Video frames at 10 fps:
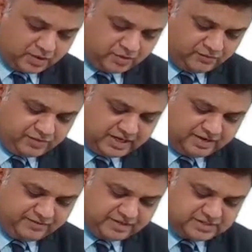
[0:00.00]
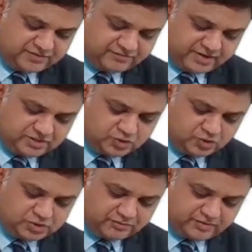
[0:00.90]
We are having, say, one
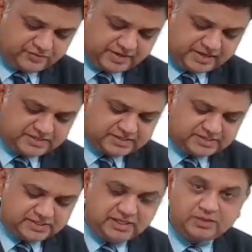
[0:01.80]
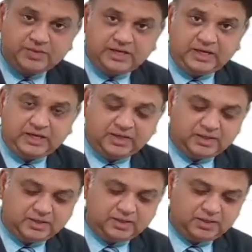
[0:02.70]
source of the finance as equity,
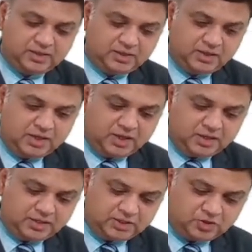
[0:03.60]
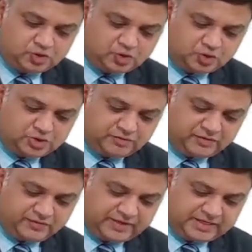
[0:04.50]
another source of the
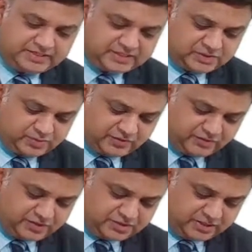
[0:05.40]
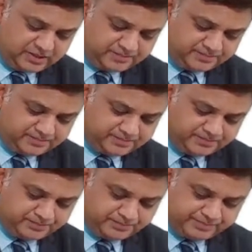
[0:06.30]
finance as preference share,
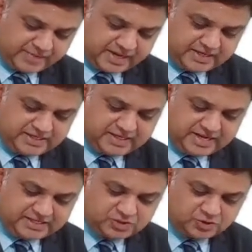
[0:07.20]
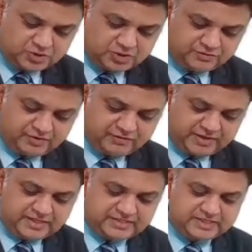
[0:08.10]
and the last source of the
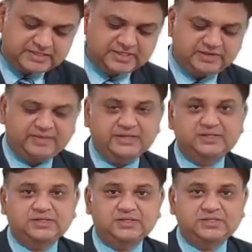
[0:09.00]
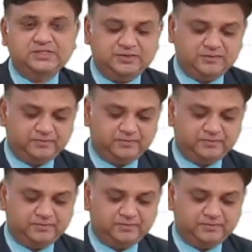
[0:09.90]
finance as the debentures.